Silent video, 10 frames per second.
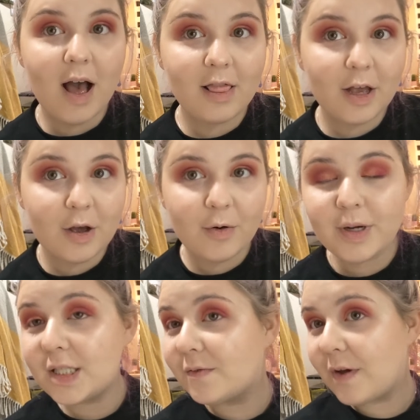hello,
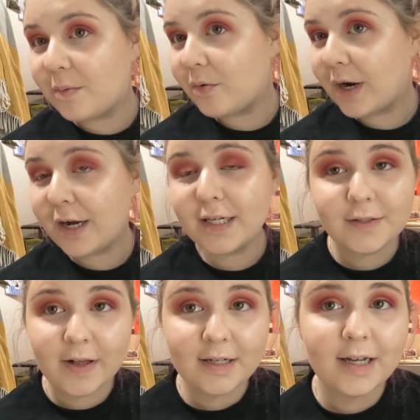it's February.
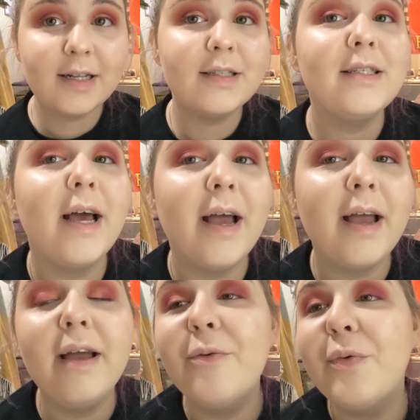It's Valentine's
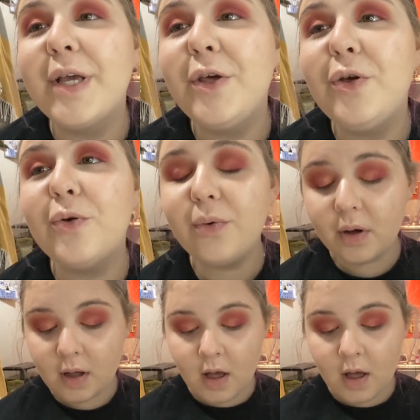Day. We cute.